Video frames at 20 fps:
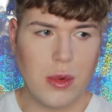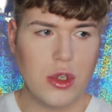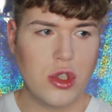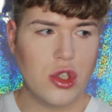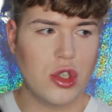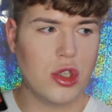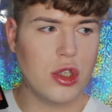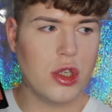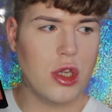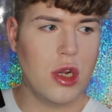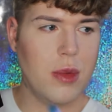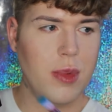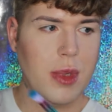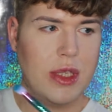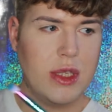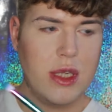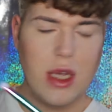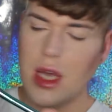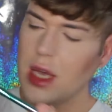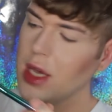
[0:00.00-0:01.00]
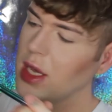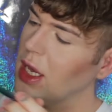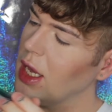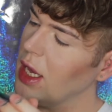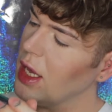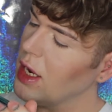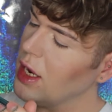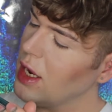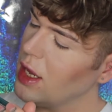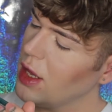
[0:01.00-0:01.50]
I'm just going to be
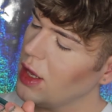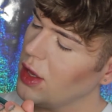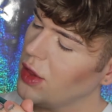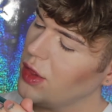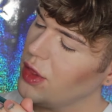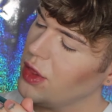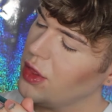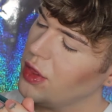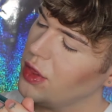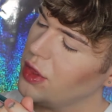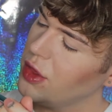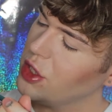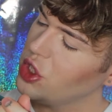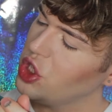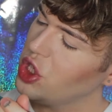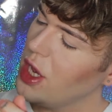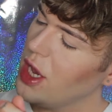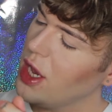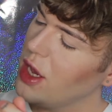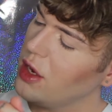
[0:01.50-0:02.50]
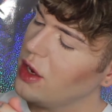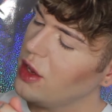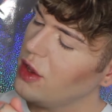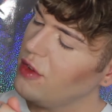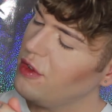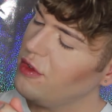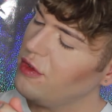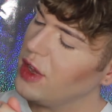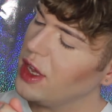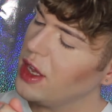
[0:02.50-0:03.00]
taking the shade
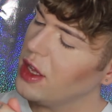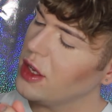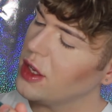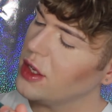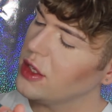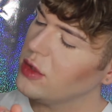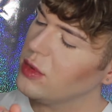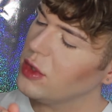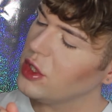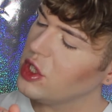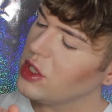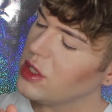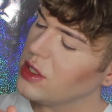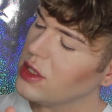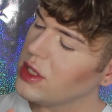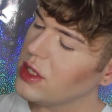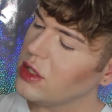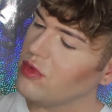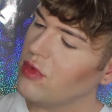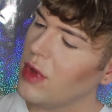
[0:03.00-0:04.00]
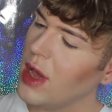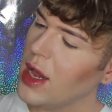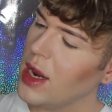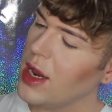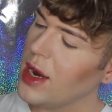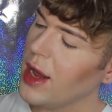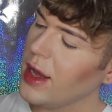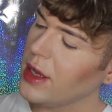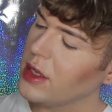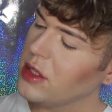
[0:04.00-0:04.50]
Fearless, which is this
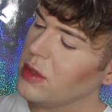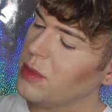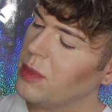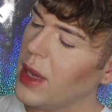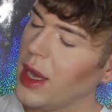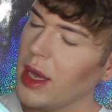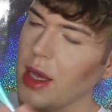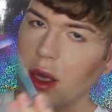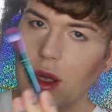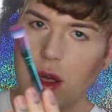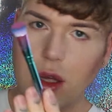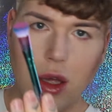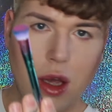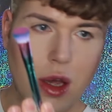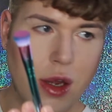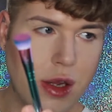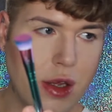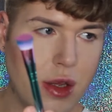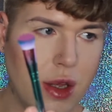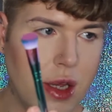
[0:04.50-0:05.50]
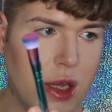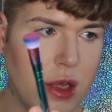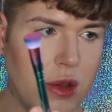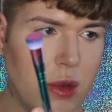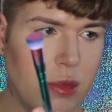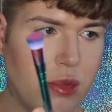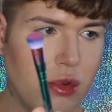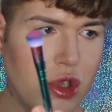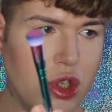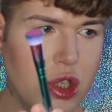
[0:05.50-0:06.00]
really nice pink, and
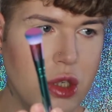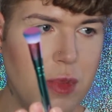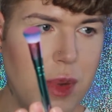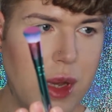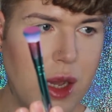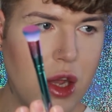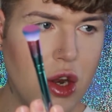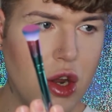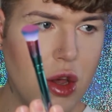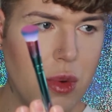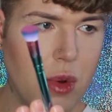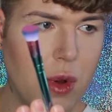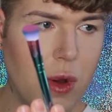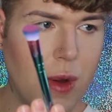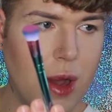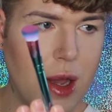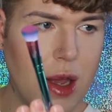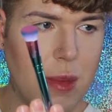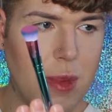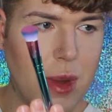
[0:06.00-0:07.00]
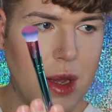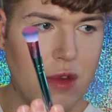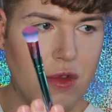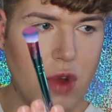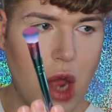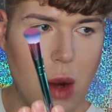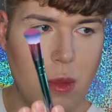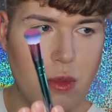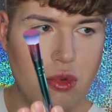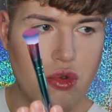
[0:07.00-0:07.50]
the brush is picking up quite a bit
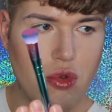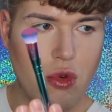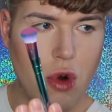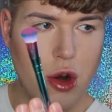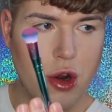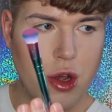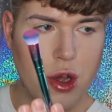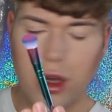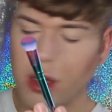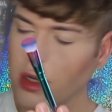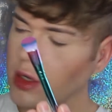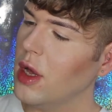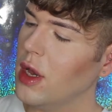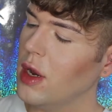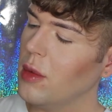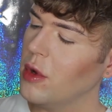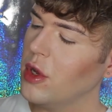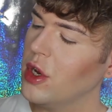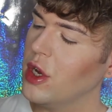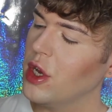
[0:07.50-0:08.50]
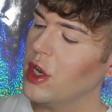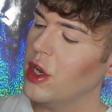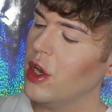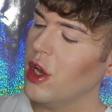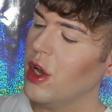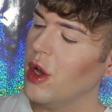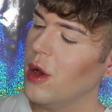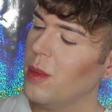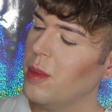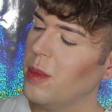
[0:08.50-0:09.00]
of product, and I'm going to
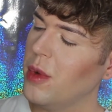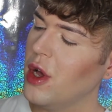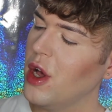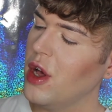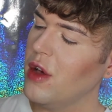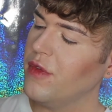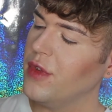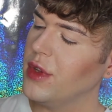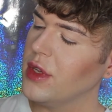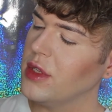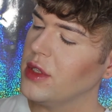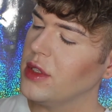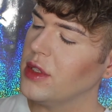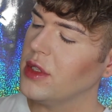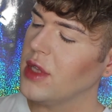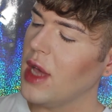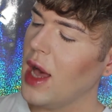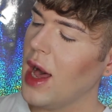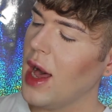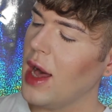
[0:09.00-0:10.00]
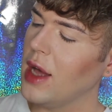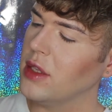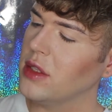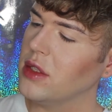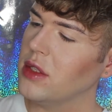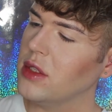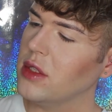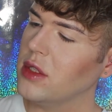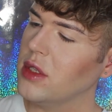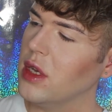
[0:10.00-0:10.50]
coat both
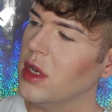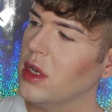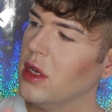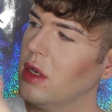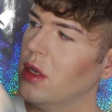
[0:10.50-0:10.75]
sides,